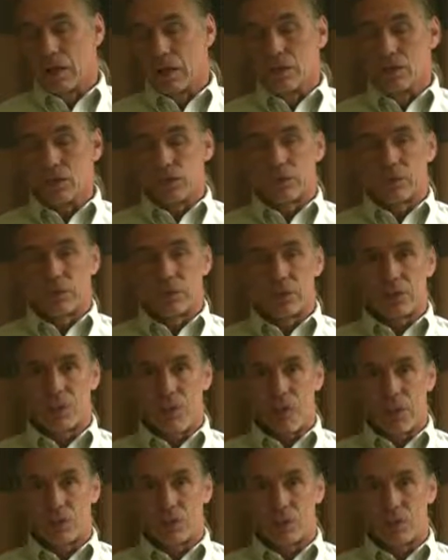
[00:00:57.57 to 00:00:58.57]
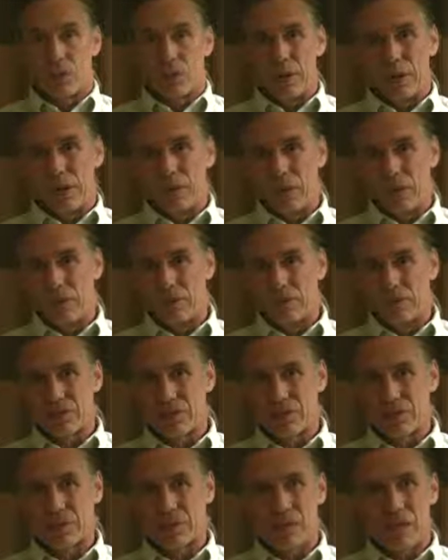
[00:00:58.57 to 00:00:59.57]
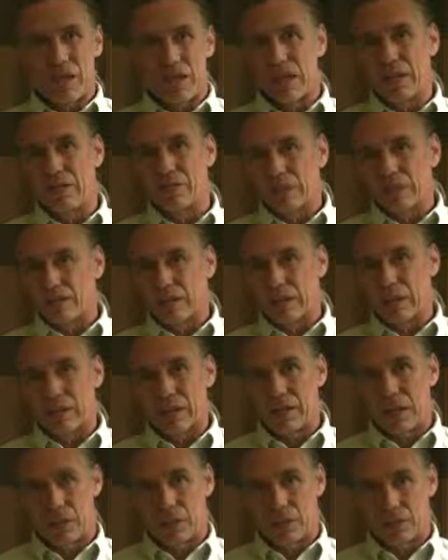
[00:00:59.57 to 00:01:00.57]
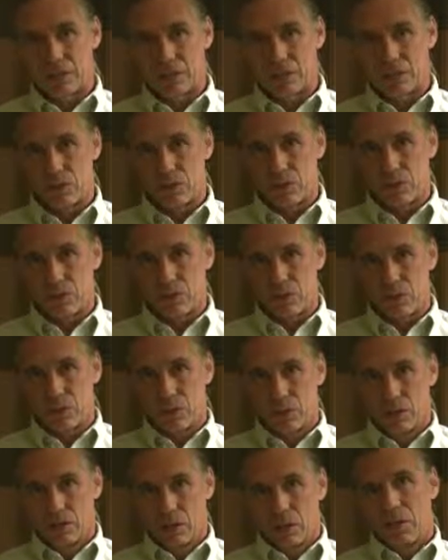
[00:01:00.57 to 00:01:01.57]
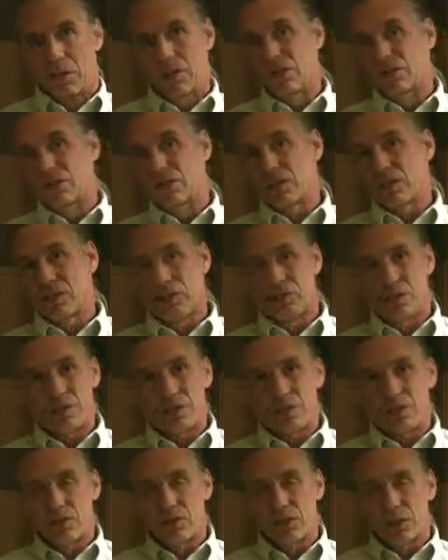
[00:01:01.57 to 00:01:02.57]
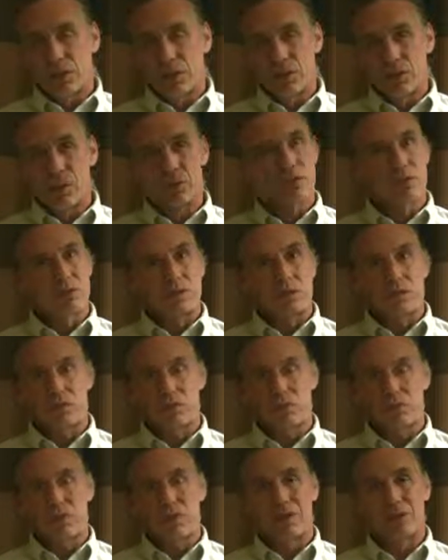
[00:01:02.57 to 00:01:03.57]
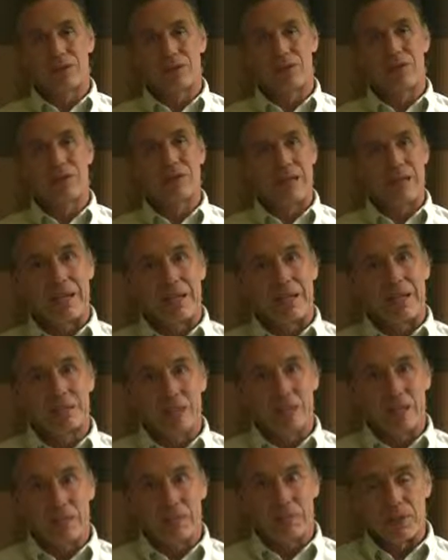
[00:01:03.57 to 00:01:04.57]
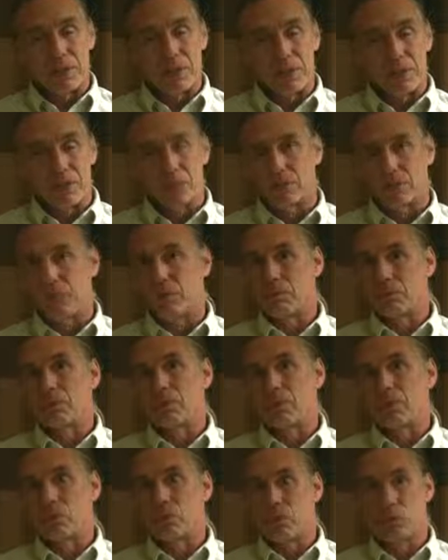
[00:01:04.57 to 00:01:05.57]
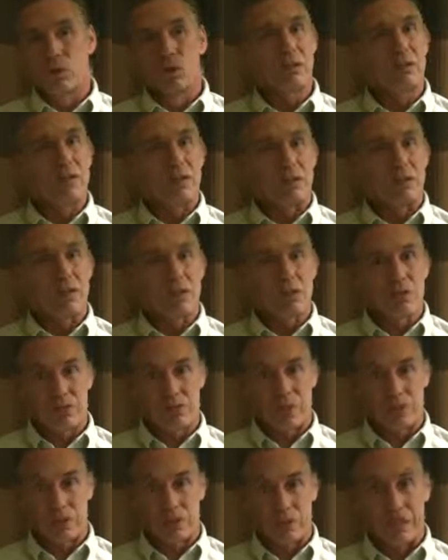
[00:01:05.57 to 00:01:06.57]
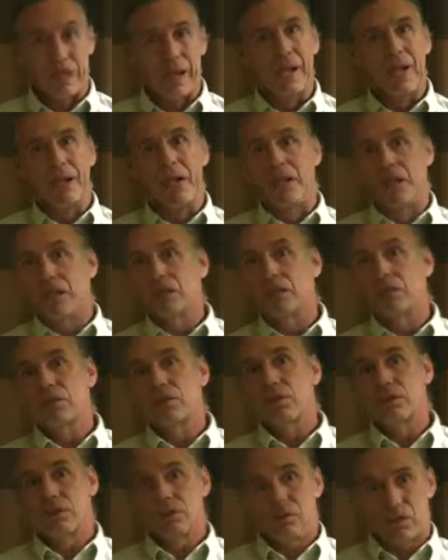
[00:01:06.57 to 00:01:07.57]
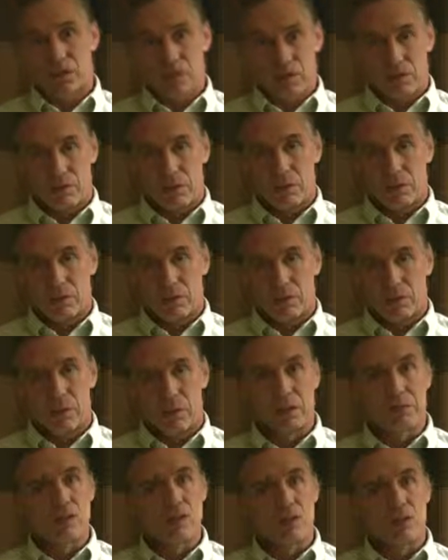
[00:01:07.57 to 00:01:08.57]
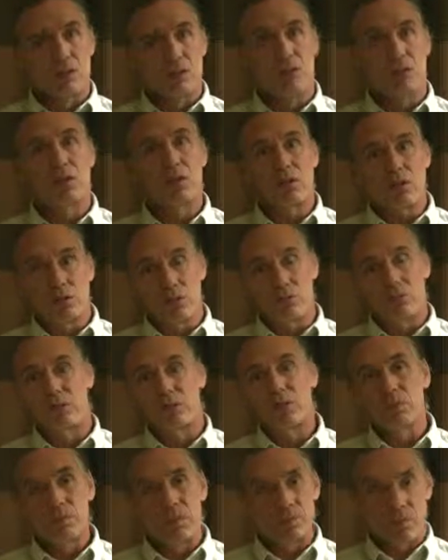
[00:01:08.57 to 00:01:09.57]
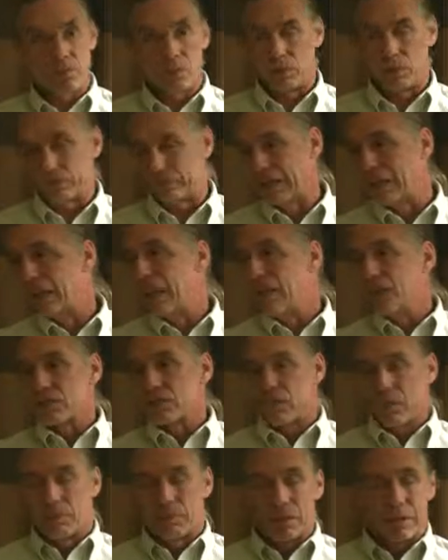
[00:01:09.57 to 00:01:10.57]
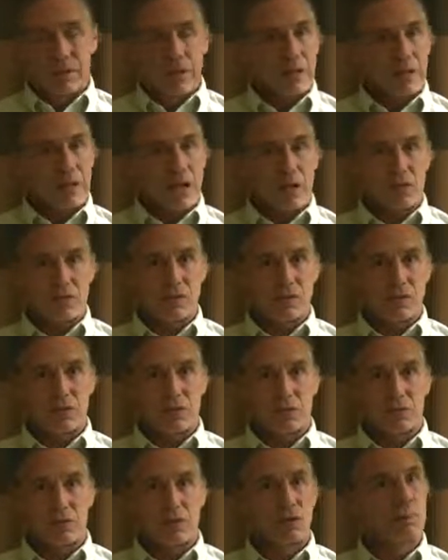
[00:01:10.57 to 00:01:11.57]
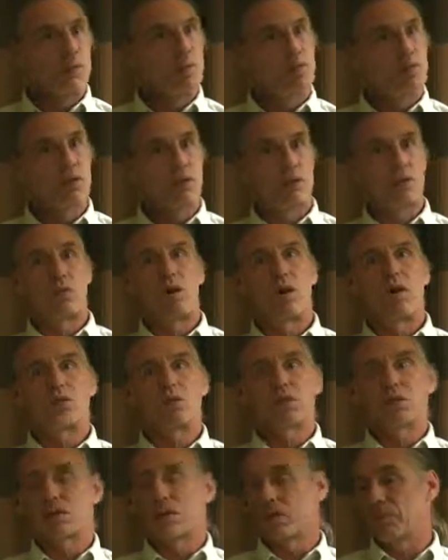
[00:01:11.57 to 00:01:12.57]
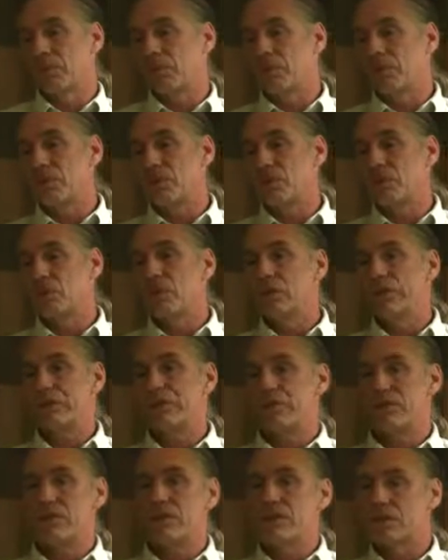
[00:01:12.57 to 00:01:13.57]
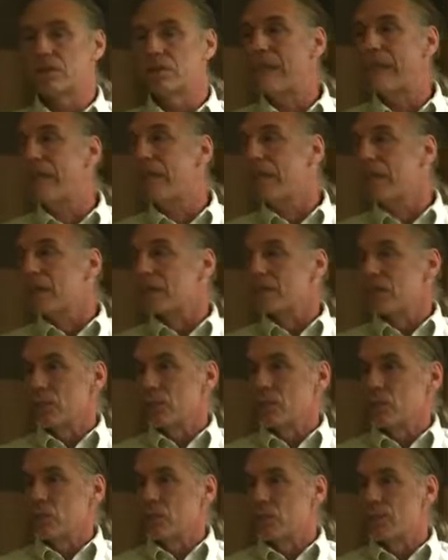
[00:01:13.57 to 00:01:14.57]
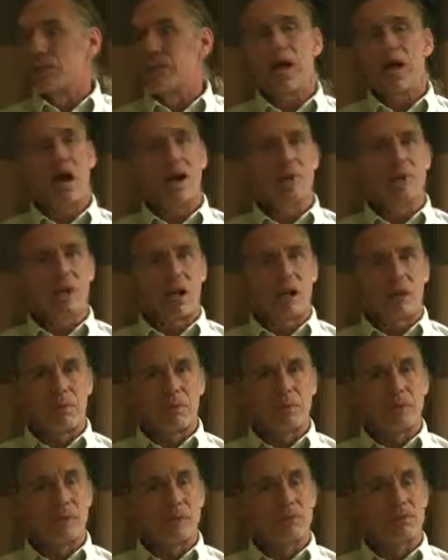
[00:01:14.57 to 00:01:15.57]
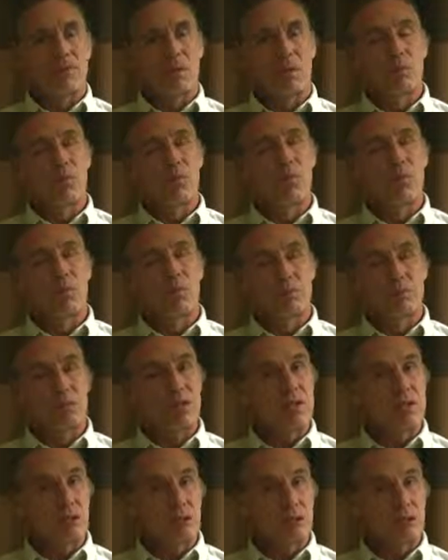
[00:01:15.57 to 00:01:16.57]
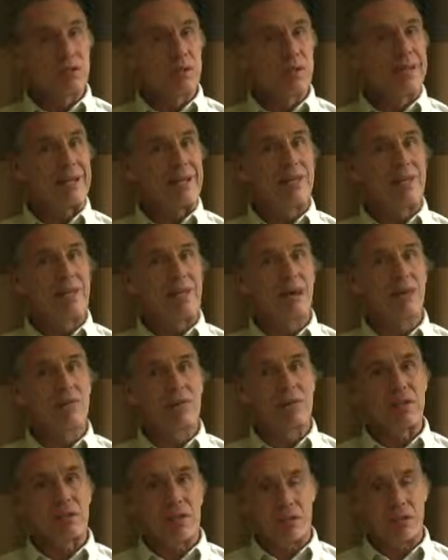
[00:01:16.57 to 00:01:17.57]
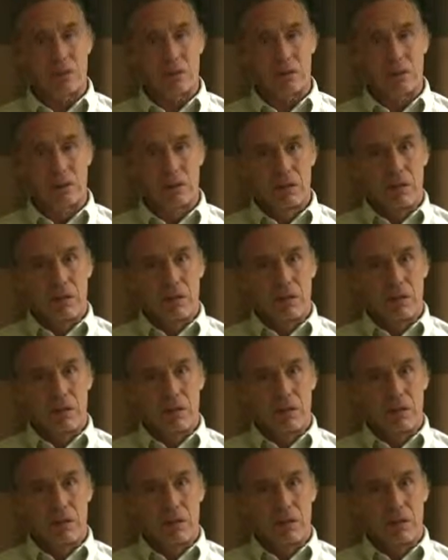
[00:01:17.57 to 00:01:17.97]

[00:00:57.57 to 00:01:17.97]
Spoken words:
So for example, we have 6th to 8th grade characters that a 6th grade teacher can use, and yes, we have 7th 8th grade people from world and U.S. history included in the 6th grade curriculum, but the students will assume these roles. Someone in the classroom in 6th grade will be George Washington, someone will be Julius Caesar, someone will be Hammurabi, and some will be terms they may not cover that year.